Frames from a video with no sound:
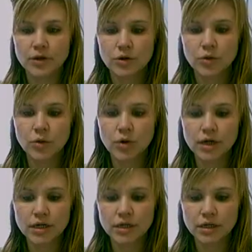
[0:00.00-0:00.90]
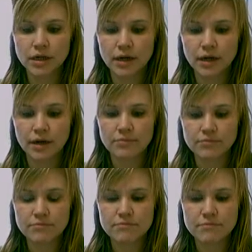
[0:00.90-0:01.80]
Or
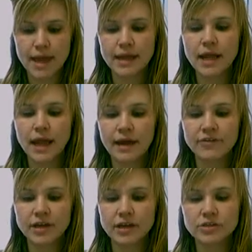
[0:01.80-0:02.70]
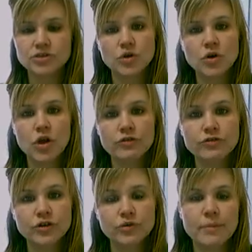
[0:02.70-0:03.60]
men having control
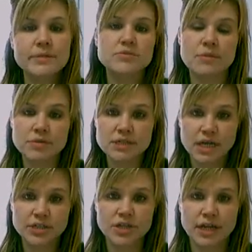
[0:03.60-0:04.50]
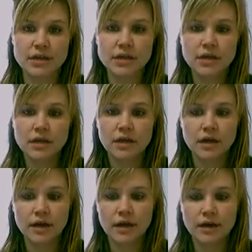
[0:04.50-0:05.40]
over women's reproduction
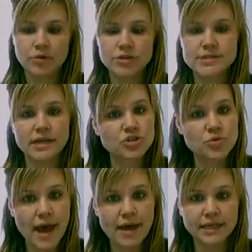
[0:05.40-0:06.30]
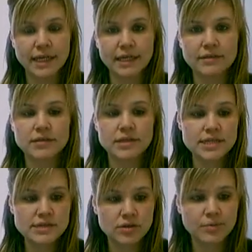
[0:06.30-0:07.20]
or sexuality, that
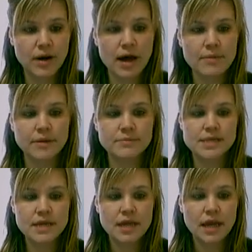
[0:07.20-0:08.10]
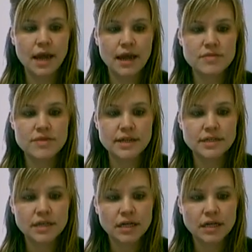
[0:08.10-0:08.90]
these are the problems, and that